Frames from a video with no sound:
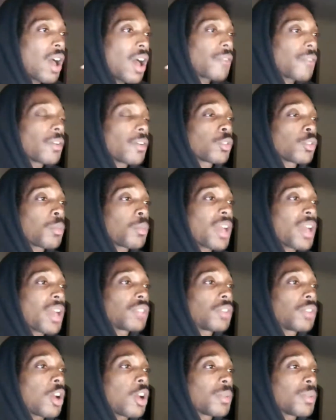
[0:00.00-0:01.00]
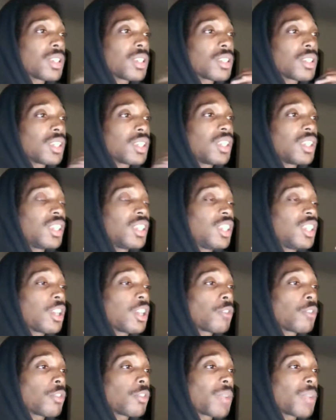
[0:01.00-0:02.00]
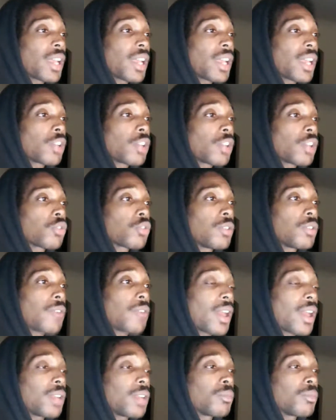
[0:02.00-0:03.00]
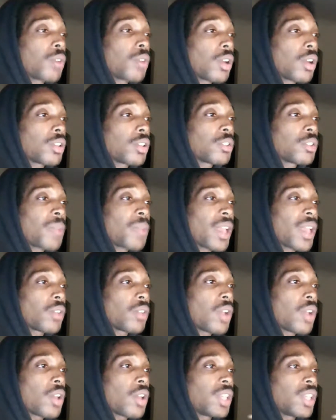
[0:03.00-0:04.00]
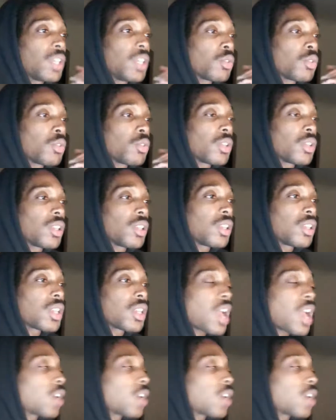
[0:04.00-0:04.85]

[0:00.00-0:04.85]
I fuck with Masvidal because again, he come from like a street fighting brawlers background and he was pretty good.